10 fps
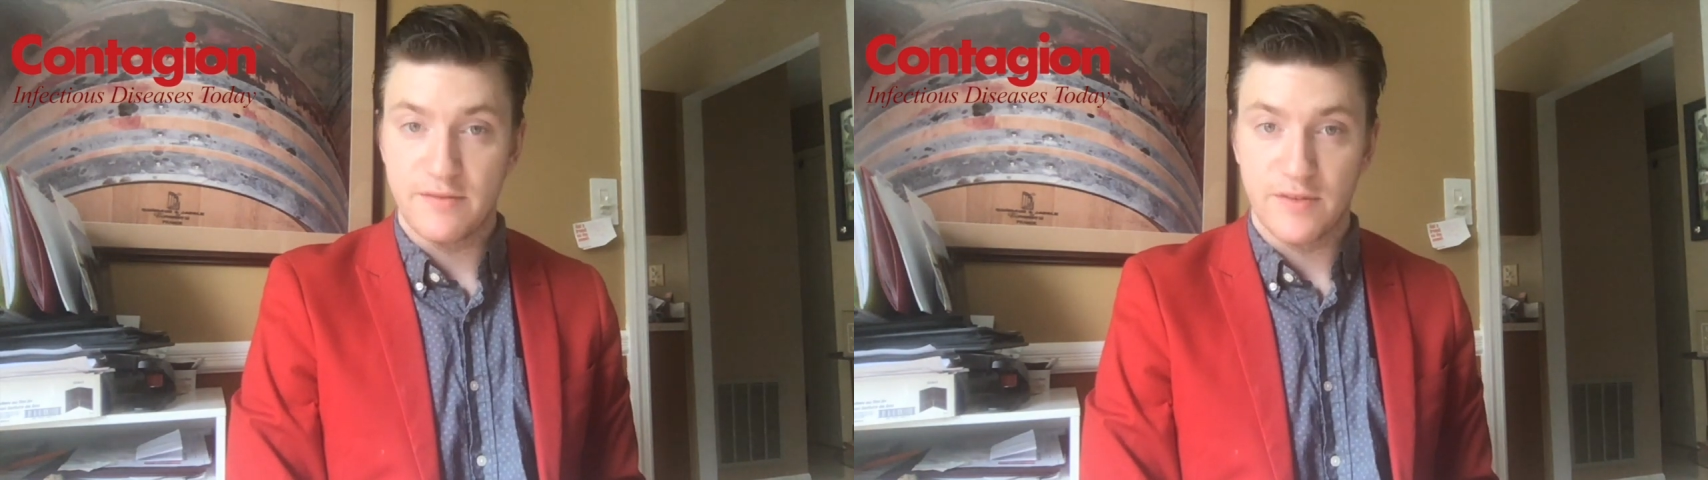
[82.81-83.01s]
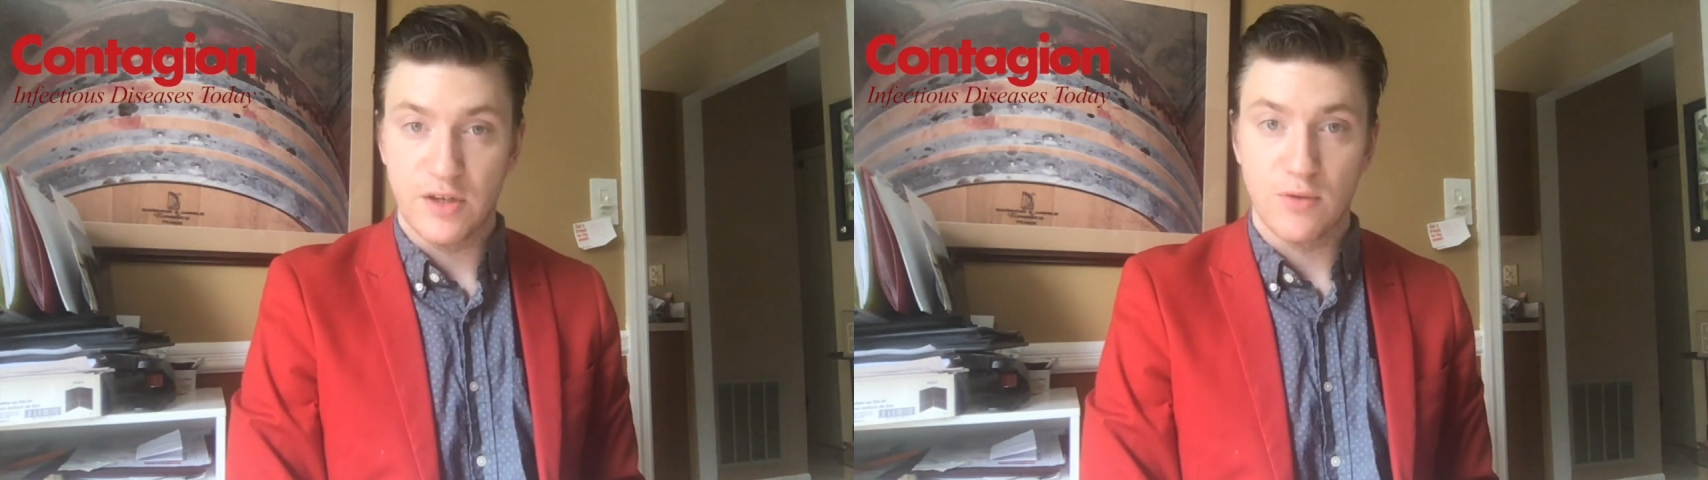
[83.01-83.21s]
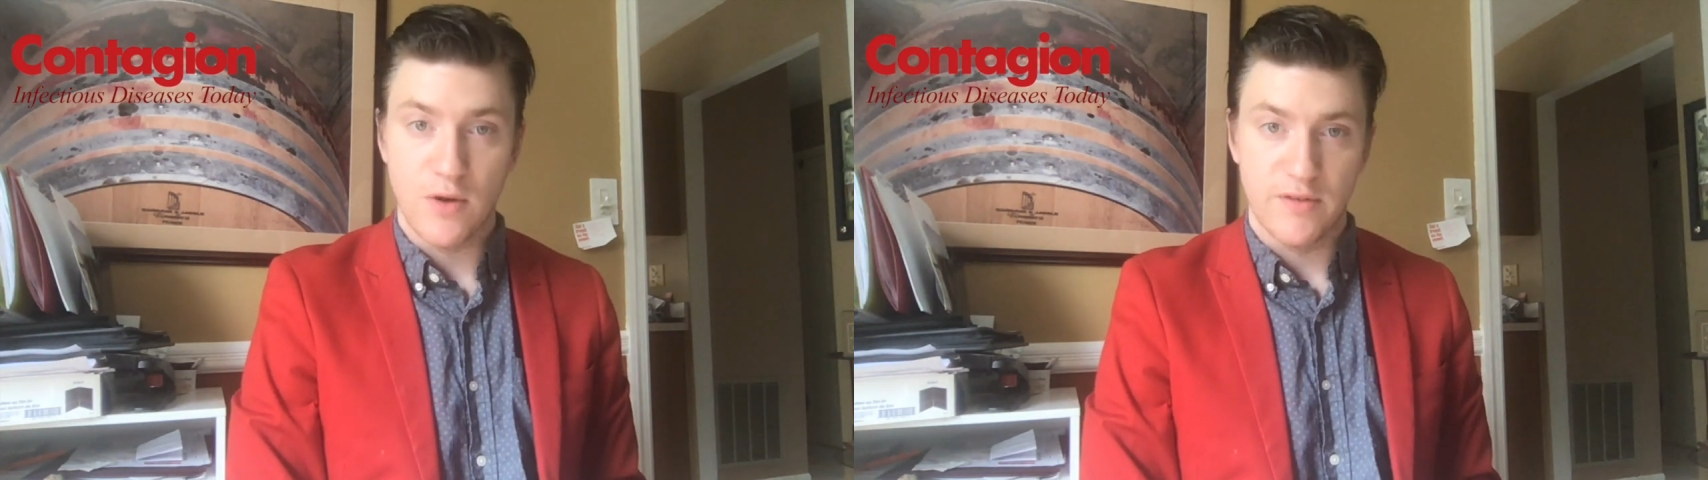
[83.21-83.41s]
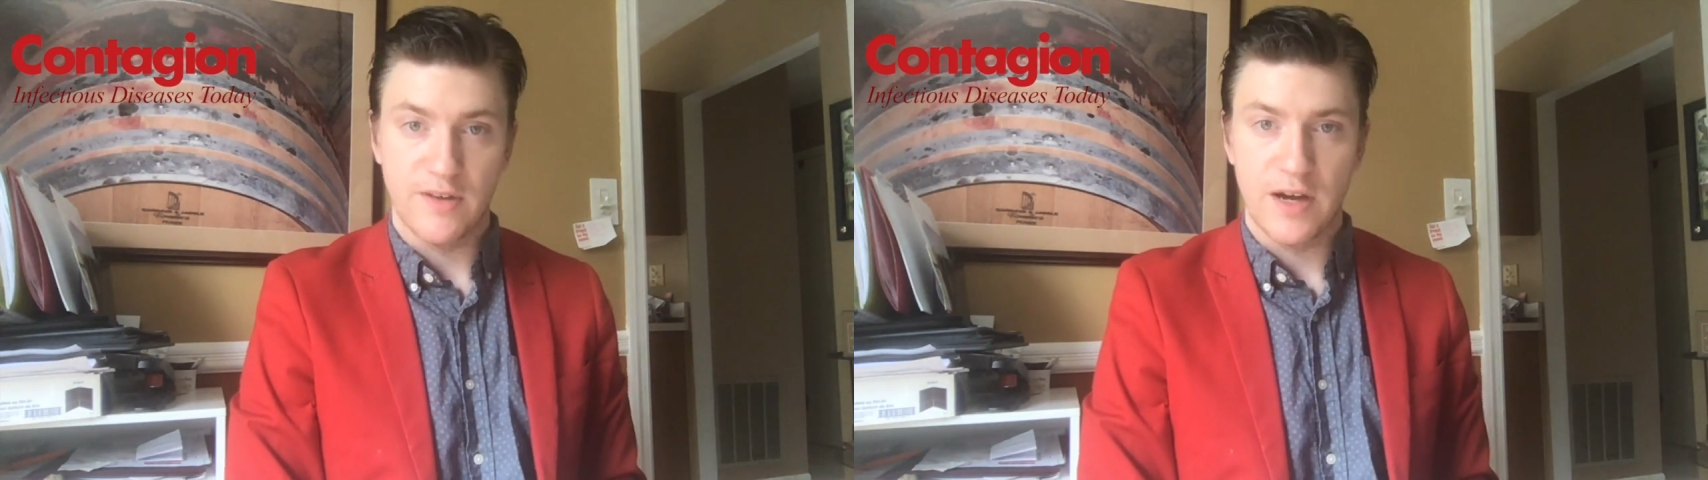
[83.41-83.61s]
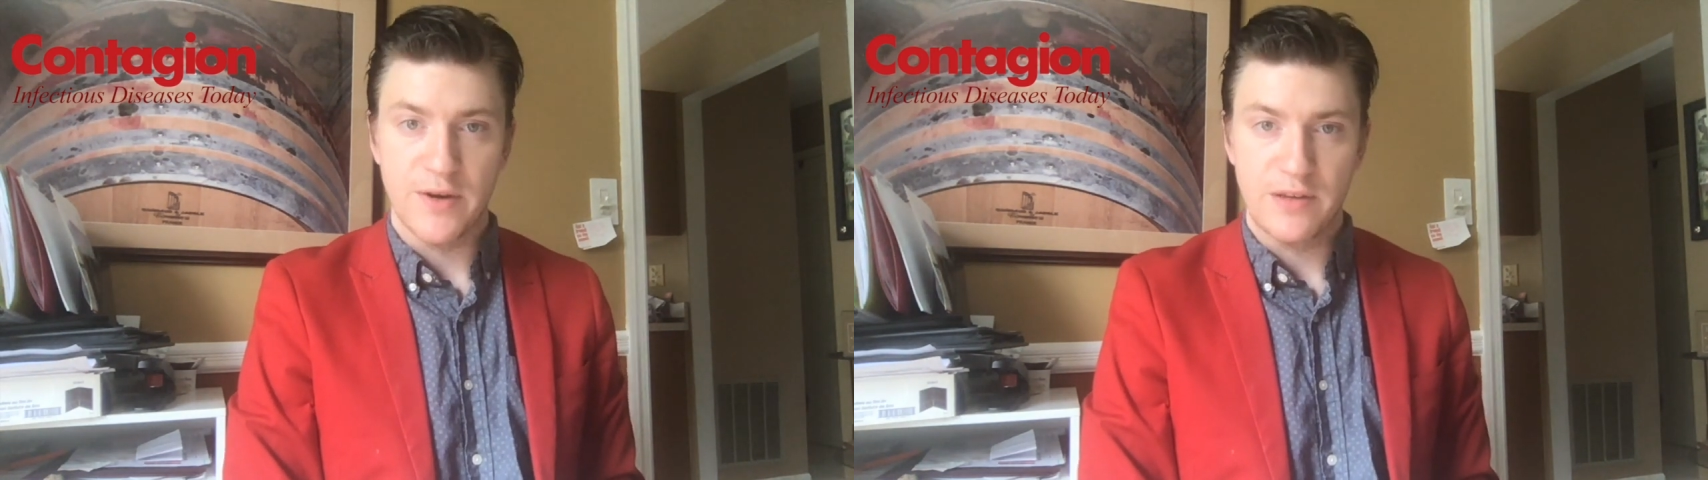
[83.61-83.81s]
for
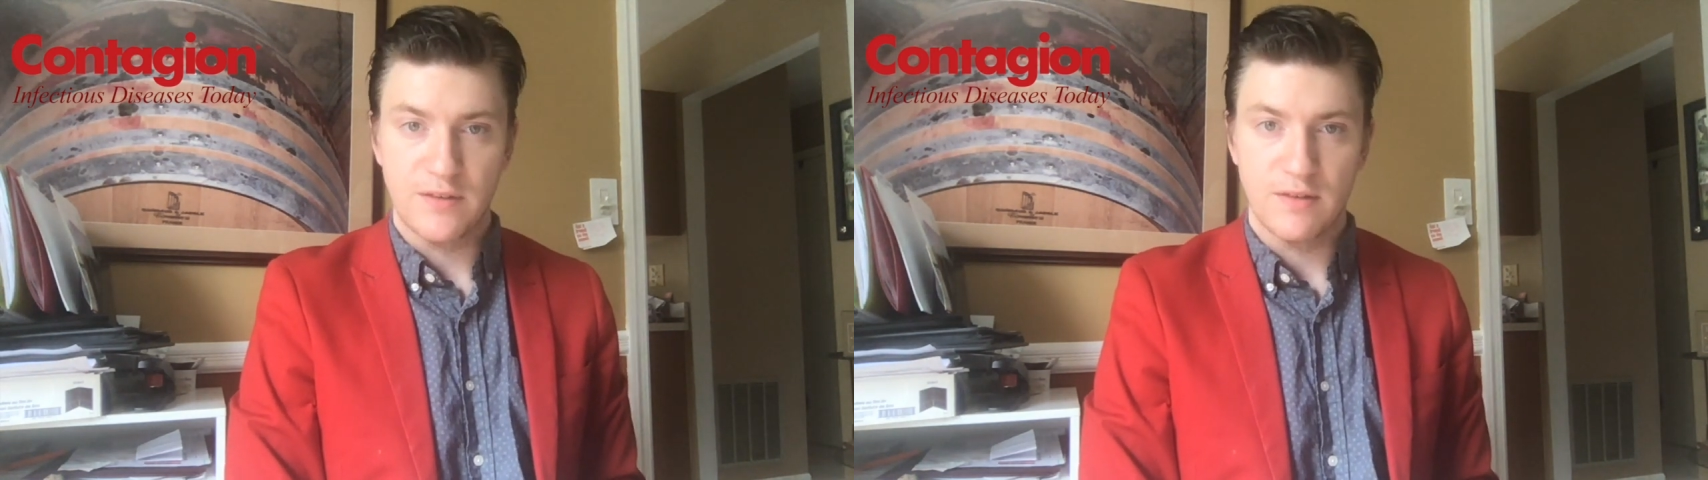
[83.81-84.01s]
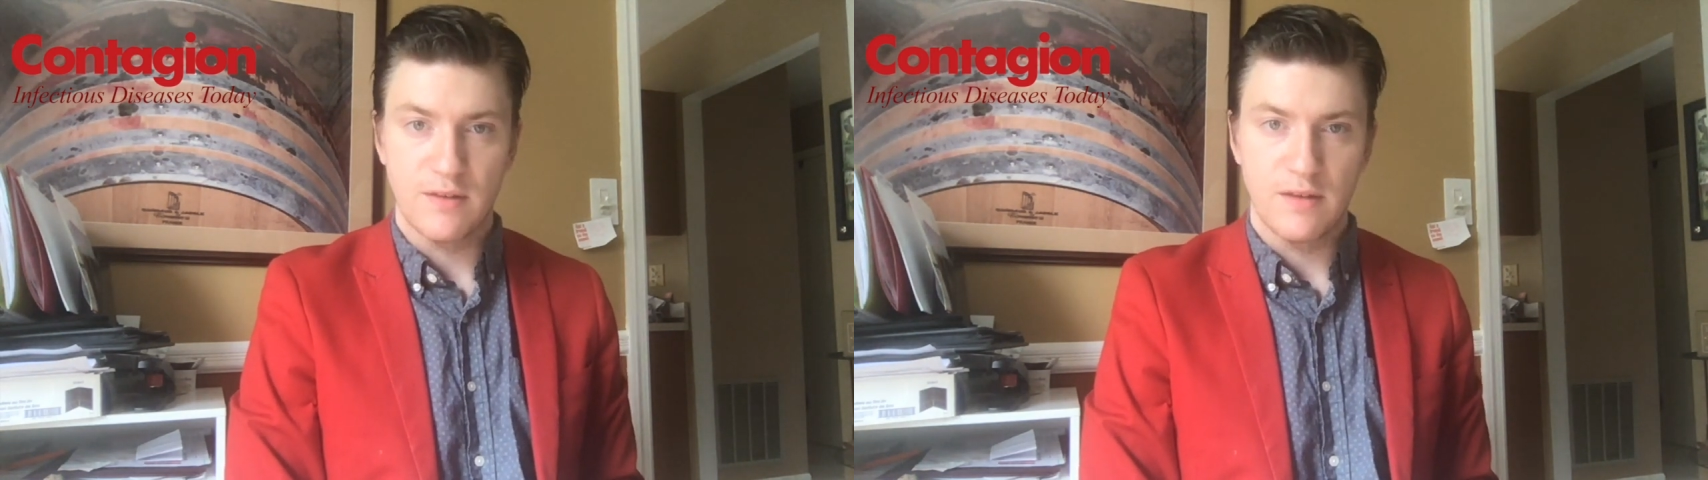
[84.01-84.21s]
coronavirus.